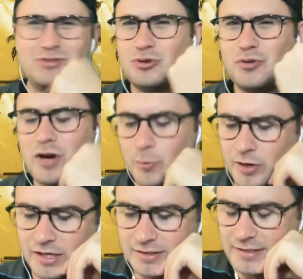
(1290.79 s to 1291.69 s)
It's only rank
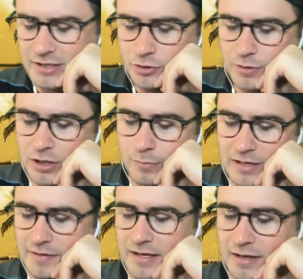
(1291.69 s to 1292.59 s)
one knight statue, but I don't
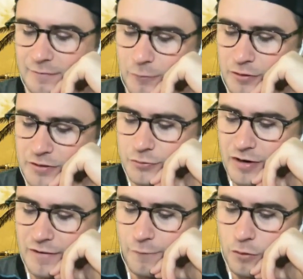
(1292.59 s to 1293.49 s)
mind that. If only this
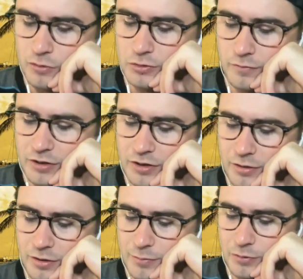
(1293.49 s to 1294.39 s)
rank four was over
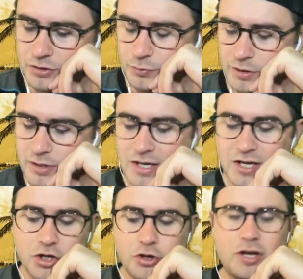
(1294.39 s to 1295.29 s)
here, that'd be pretty sweet.
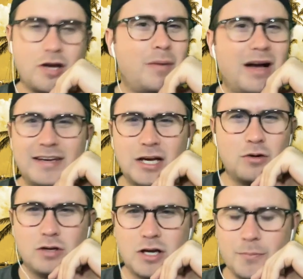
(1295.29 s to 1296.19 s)
Could have combined
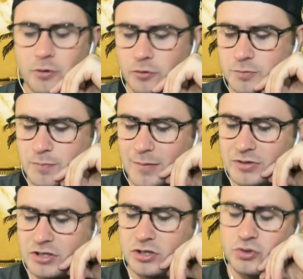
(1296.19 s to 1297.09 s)
out a couple of those
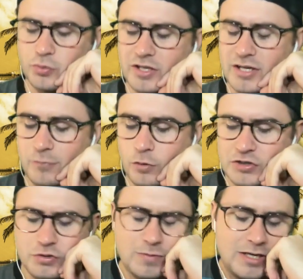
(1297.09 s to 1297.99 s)
bombardiers, so we didn't have
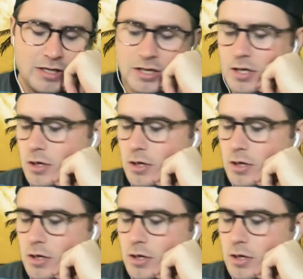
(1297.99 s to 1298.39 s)
quite so many.